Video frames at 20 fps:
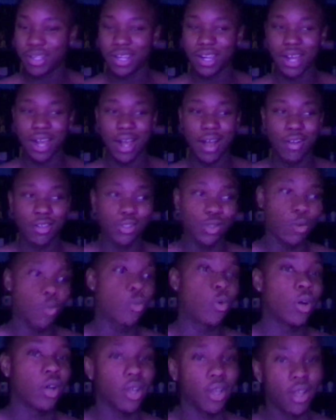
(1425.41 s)
Like, I also
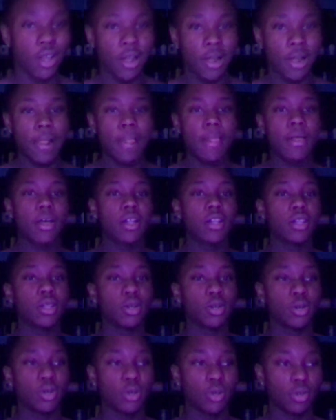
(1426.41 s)
want a
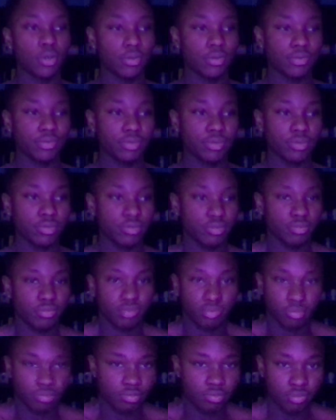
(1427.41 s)
little
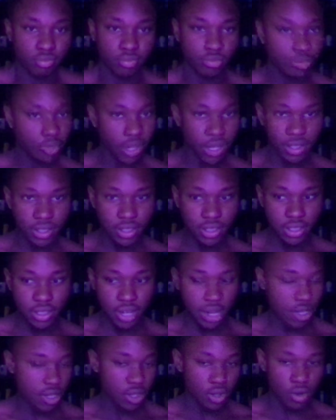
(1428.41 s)
mm,
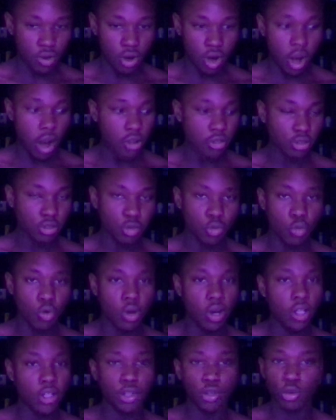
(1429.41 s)
1990 car. I also
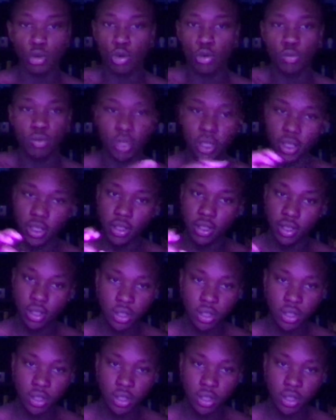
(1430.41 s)
want a little hoopty.